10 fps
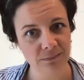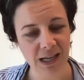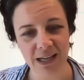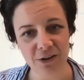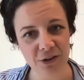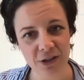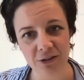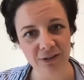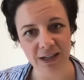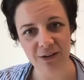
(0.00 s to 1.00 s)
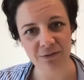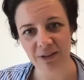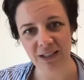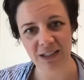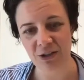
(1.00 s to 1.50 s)
I don't
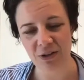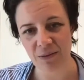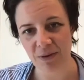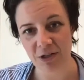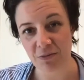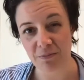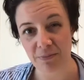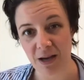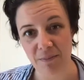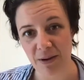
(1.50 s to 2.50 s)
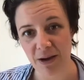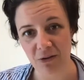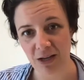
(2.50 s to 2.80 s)
really know that much about him.